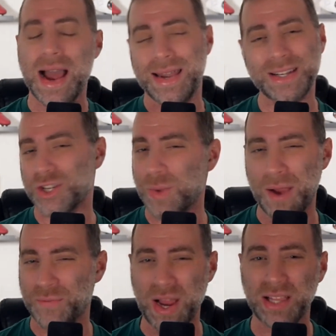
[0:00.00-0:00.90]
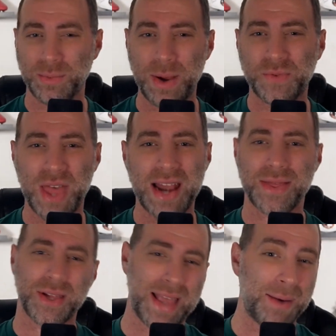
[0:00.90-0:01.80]
I'm not sure why Franklin went for
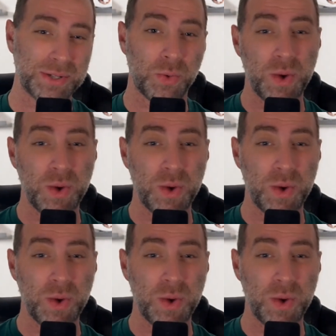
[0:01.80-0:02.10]
that. I thought that was